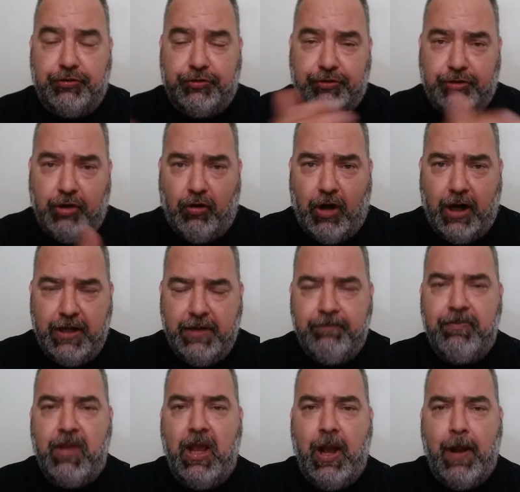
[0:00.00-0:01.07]
saw it,
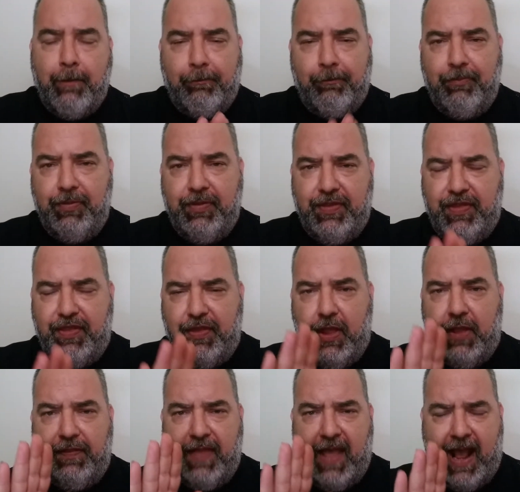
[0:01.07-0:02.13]

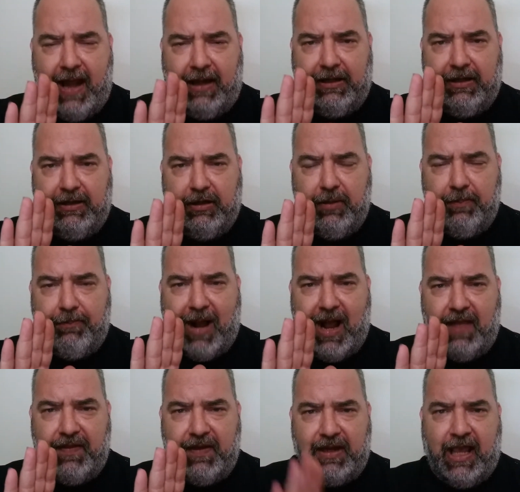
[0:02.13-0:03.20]
that by the
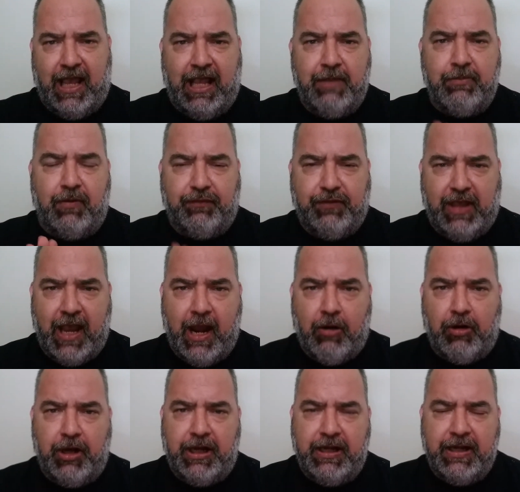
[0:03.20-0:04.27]
name of
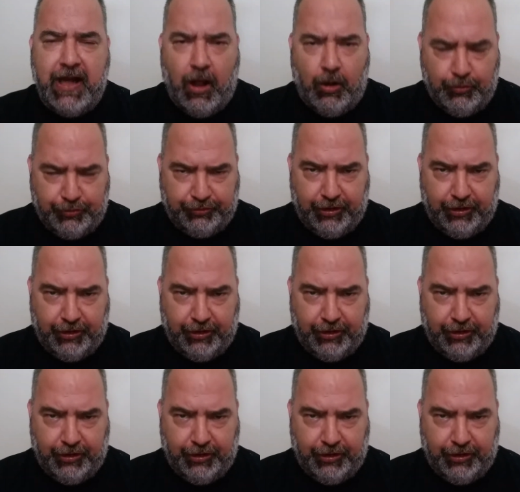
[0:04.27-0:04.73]
Kerry Nelson